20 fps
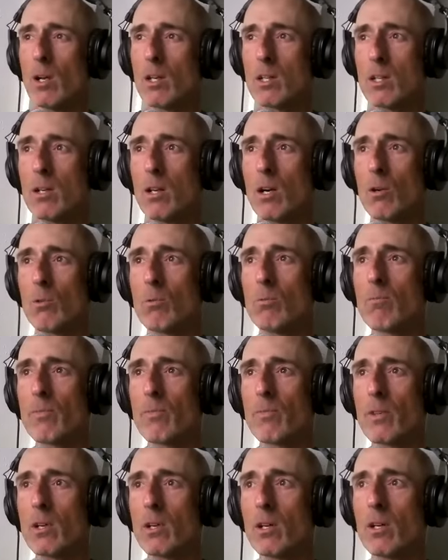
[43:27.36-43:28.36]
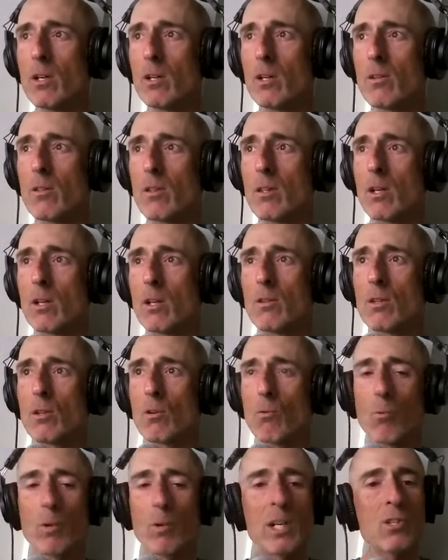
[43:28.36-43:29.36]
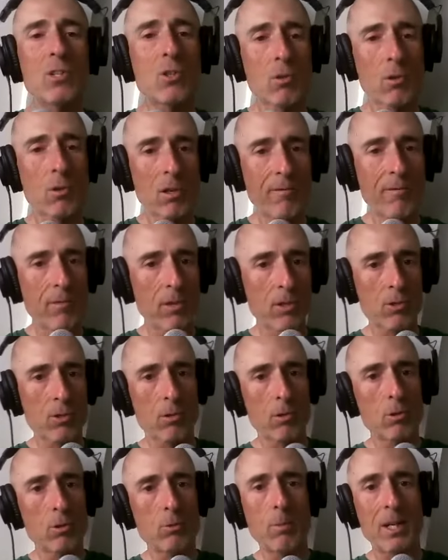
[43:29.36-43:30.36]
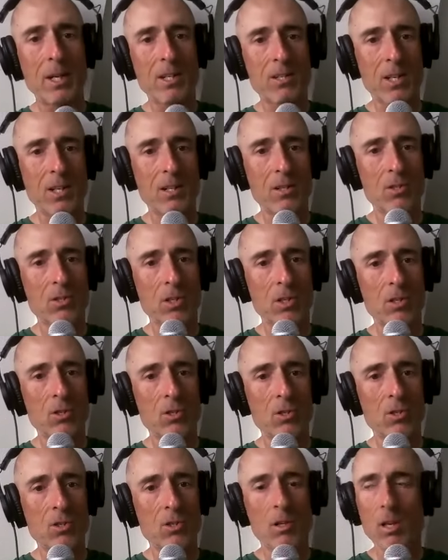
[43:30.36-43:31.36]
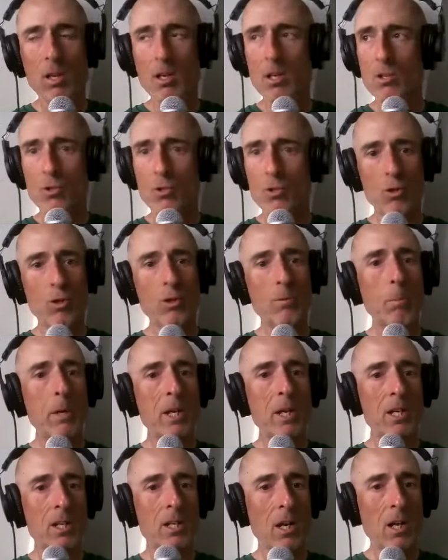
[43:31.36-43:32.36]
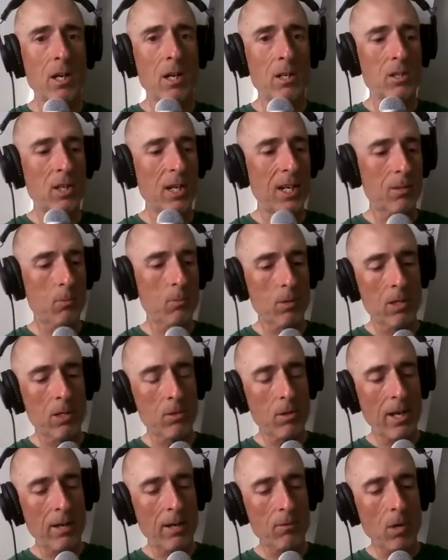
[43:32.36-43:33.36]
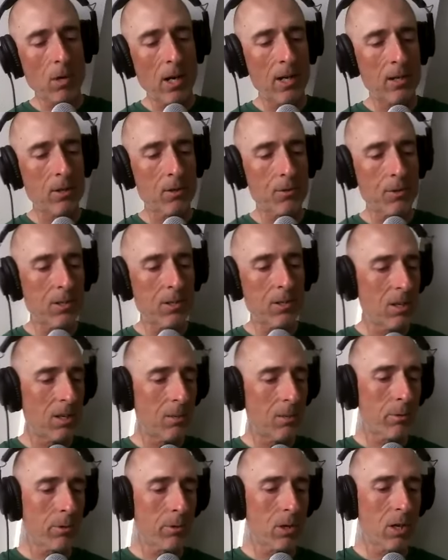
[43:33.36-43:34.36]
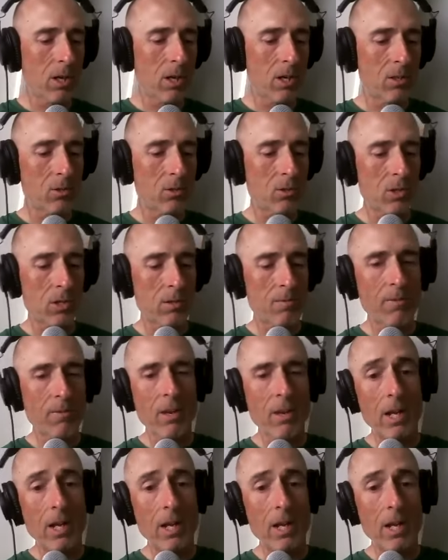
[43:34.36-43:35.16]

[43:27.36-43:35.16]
you know, uh, the, the regional official who makes that decision should be in contact with either that rider, the team, or the coach and,